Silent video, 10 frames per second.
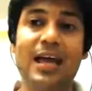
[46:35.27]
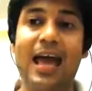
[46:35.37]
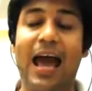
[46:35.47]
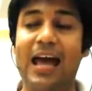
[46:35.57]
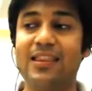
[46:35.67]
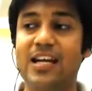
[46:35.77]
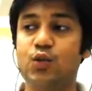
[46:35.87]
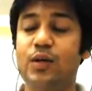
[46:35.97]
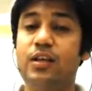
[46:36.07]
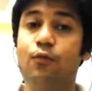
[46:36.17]
and that's why they
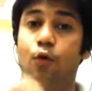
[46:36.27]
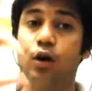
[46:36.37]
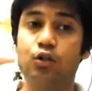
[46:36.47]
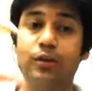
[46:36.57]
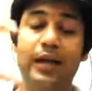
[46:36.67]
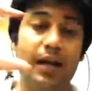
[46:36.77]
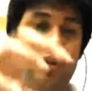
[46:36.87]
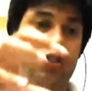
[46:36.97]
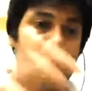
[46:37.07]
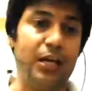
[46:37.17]
focus on data structure and
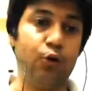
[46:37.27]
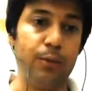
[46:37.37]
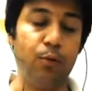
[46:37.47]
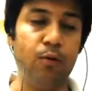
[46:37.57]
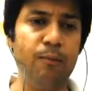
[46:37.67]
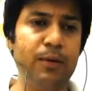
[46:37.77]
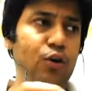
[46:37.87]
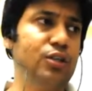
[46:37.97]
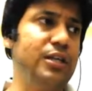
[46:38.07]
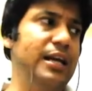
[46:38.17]
algorithm problem, because
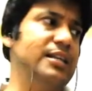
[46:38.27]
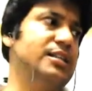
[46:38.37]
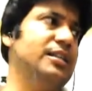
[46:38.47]
it's